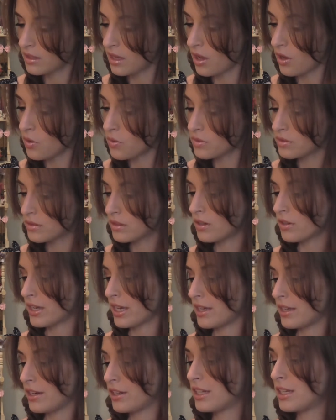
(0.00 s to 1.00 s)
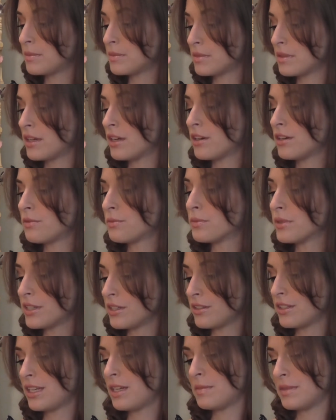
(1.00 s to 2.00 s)
Oh, okay, her
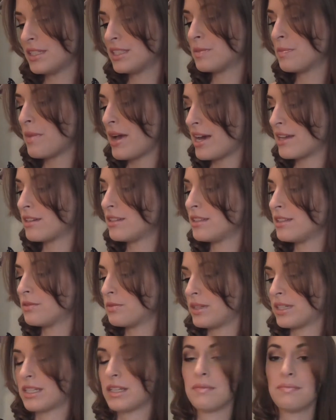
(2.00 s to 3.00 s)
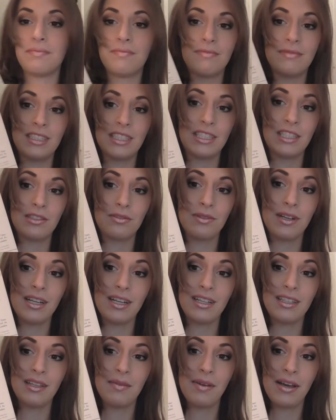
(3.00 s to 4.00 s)
real name is Madeleine Wickham. This says
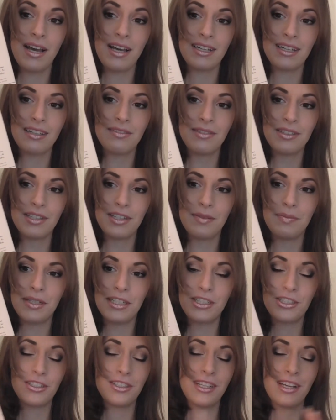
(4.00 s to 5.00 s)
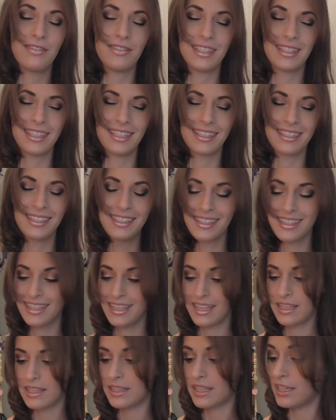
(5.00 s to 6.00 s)
right on the back with her picture and everything.
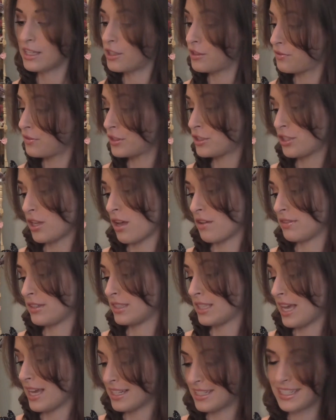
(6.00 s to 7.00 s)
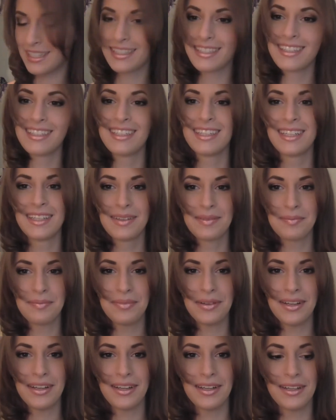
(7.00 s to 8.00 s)
Thank you for solving that.
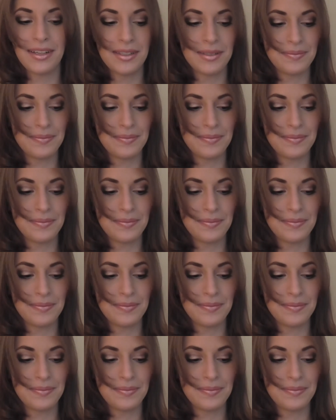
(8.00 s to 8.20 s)
But,